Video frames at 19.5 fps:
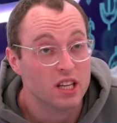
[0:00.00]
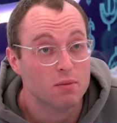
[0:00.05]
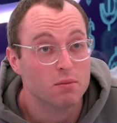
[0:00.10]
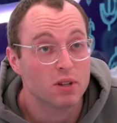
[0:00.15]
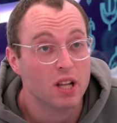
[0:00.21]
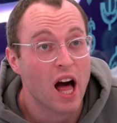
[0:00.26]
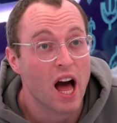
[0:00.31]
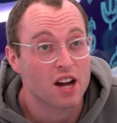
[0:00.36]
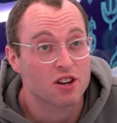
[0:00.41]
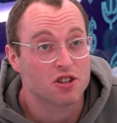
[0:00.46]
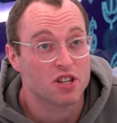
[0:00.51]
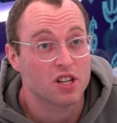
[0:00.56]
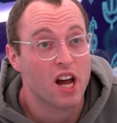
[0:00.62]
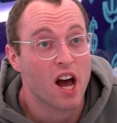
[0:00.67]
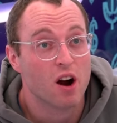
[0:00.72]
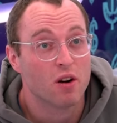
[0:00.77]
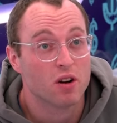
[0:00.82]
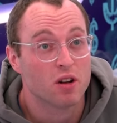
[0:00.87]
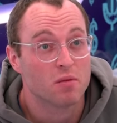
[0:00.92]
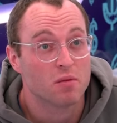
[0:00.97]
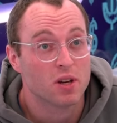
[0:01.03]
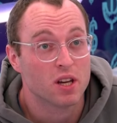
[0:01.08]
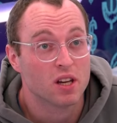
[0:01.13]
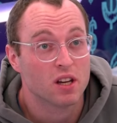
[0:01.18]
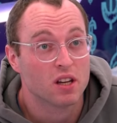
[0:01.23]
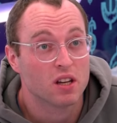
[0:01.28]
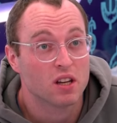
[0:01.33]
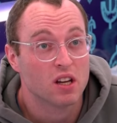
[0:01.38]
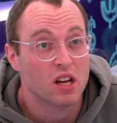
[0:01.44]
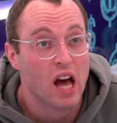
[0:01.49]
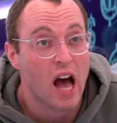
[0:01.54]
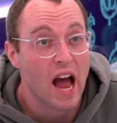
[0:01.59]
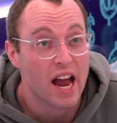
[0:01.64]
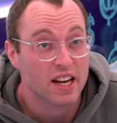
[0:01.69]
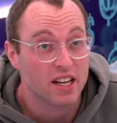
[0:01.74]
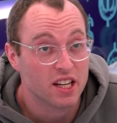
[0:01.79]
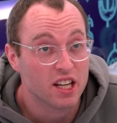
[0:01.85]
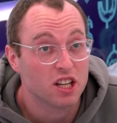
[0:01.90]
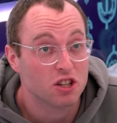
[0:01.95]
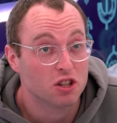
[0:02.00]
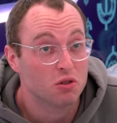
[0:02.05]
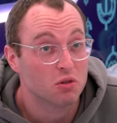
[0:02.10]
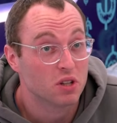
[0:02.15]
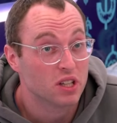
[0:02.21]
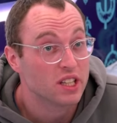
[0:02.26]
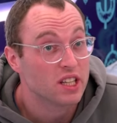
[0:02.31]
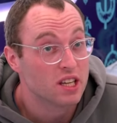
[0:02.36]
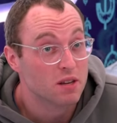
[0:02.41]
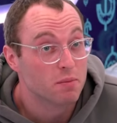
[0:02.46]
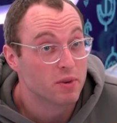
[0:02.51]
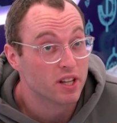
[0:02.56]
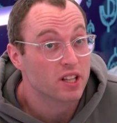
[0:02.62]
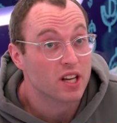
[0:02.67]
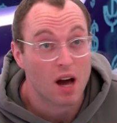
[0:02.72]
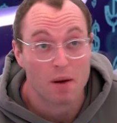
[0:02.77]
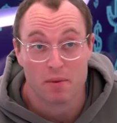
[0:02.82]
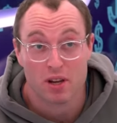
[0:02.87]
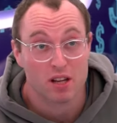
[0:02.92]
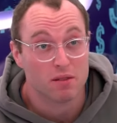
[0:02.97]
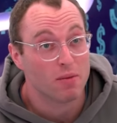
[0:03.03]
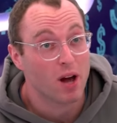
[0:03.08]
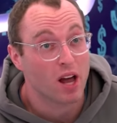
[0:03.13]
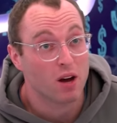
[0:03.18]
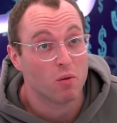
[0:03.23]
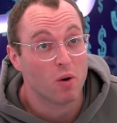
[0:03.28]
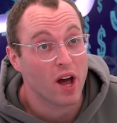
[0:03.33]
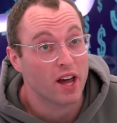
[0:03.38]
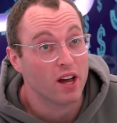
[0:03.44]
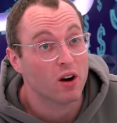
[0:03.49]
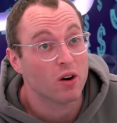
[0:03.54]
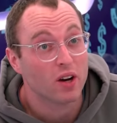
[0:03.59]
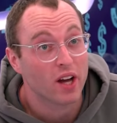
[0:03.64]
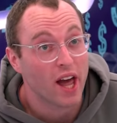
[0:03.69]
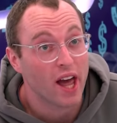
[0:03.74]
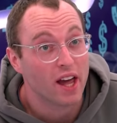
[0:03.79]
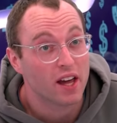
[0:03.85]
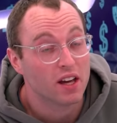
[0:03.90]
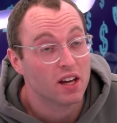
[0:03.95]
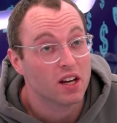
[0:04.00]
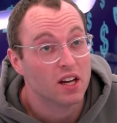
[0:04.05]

keep lashing out at me. I need you to keep it coming my way, okay?